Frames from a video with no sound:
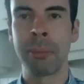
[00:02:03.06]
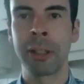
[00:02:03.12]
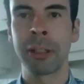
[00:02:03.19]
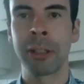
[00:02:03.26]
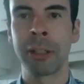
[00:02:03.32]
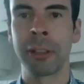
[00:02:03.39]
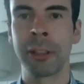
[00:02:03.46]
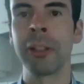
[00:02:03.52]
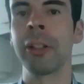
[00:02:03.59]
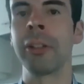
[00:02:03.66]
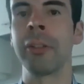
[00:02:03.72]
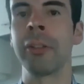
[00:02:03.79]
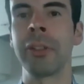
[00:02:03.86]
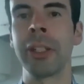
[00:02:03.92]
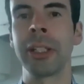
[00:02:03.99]
Miller
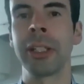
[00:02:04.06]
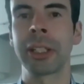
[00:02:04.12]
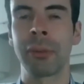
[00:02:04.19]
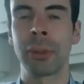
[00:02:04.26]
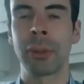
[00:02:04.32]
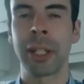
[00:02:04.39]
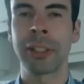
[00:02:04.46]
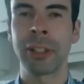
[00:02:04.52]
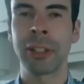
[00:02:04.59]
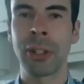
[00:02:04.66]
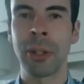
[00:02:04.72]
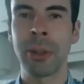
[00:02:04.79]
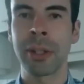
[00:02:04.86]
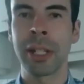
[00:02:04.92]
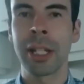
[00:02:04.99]
of Discovery
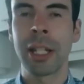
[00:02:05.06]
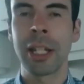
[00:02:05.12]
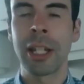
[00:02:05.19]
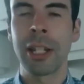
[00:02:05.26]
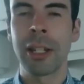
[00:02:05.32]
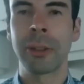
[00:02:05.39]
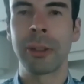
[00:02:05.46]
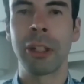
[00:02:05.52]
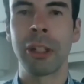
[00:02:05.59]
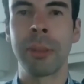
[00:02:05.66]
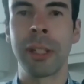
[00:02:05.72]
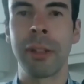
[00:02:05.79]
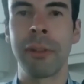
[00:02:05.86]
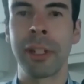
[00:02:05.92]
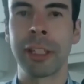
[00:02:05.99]
Institute, who's going to be
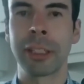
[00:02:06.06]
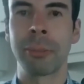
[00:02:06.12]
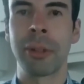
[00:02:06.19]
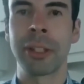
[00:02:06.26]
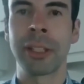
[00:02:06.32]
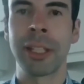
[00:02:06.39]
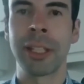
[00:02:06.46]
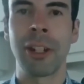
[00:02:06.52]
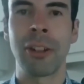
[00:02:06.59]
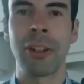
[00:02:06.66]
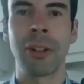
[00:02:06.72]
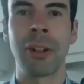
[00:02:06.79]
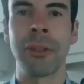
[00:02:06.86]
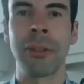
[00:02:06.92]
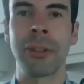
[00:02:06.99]
giving us a
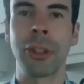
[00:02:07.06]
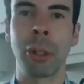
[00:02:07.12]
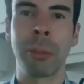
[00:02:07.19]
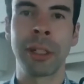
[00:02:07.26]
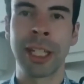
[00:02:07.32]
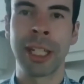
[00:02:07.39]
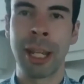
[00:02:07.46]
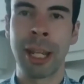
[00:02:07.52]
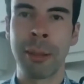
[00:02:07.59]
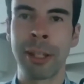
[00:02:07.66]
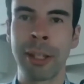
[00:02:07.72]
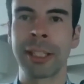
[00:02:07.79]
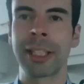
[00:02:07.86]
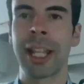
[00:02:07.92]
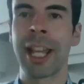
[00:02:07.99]
presentation on
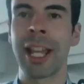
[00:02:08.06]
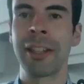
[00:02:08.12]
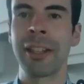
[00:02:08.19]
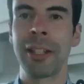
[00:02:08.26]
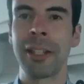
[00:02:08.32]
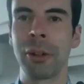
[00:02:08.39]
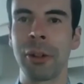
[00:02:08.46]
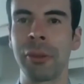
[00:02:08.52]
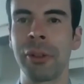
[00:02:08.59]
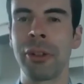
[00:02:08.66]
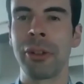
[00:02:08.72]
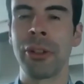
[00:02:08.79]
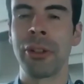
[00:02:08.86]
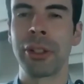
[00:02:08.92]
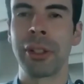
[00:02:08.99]
thermodynamics and the
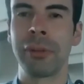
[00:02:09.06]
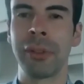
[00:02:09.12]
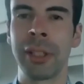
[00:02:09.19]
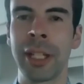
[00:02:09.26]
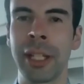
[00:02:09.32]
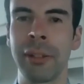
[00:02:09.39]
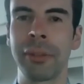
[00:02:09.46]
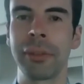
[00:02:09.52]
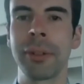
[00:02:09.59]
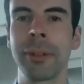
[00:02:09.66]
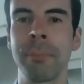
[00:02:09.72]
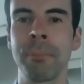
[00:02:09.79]
origins of life.